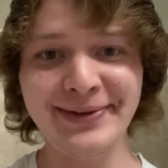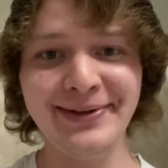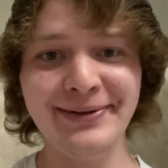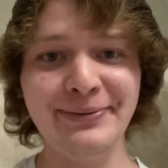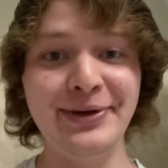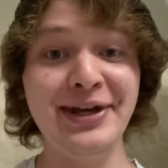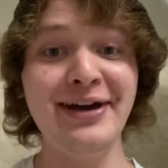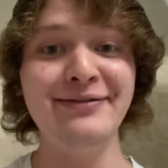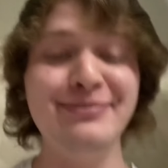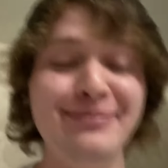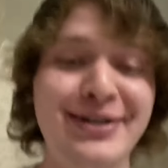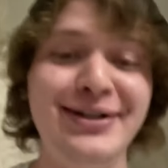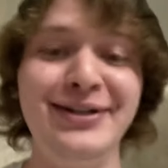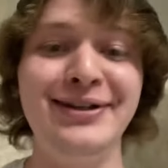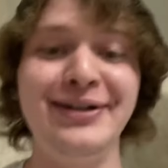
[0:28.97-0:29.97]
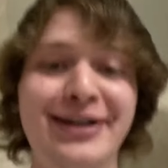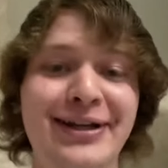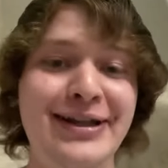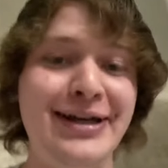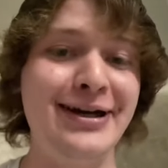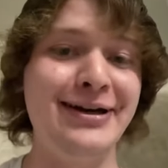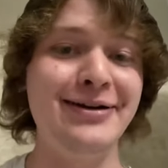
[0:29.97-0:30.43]
We haven't been in like
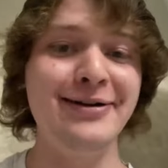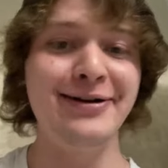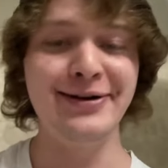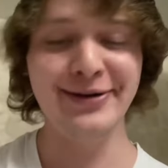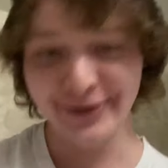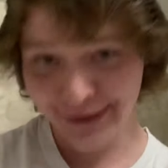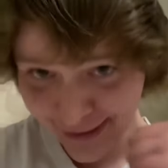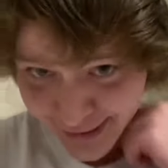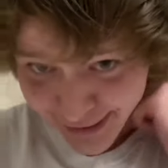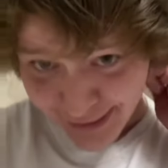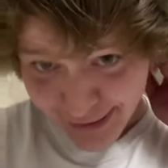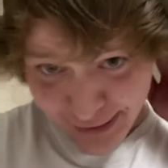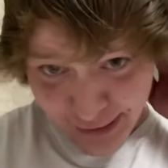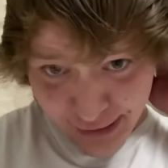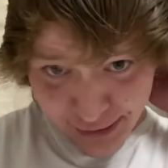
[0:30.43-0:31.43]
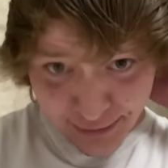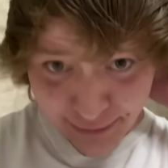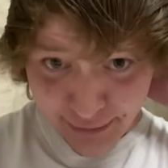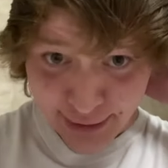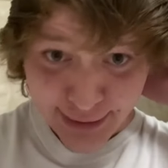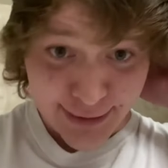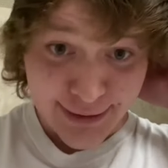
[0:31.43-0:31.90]
that area
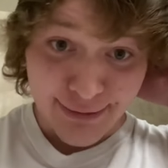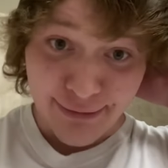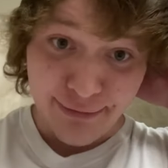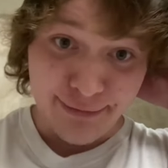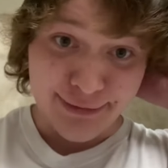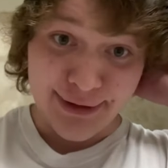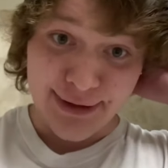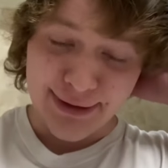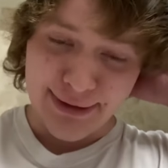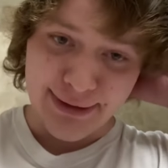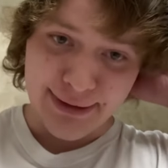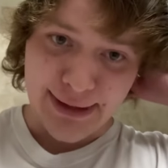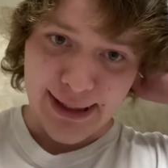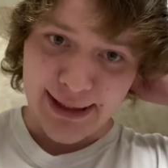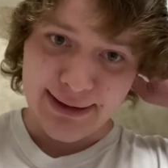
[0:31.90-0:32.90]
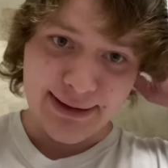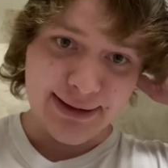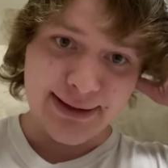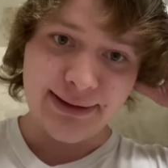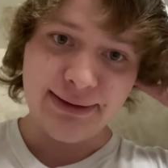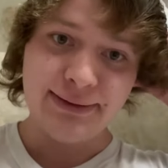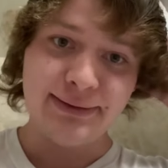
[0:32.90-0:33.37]
since like since,